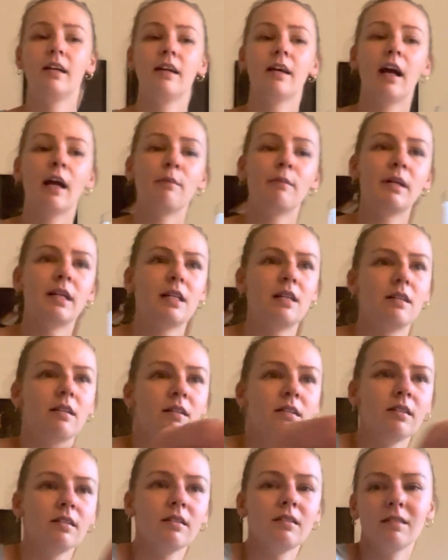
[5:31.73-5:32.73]
I mean,
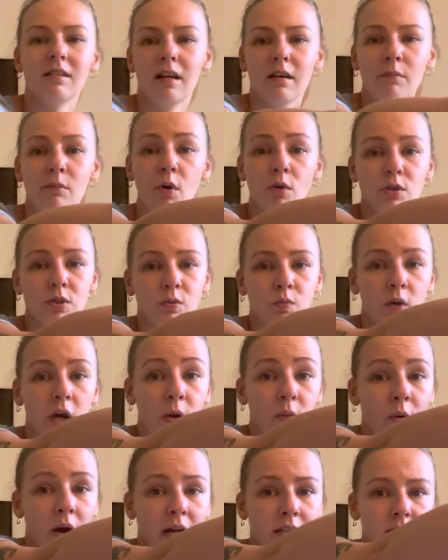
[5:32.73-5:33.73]
most white
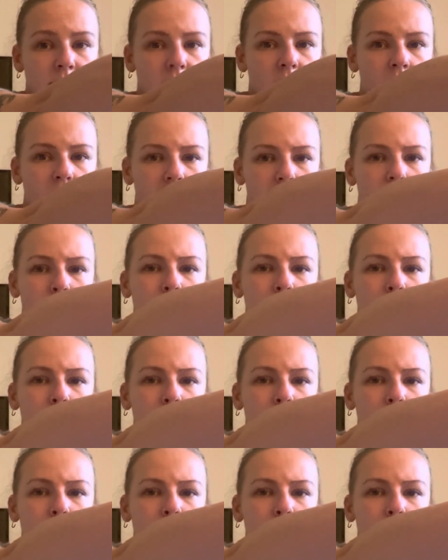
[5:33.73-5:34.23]
wines are,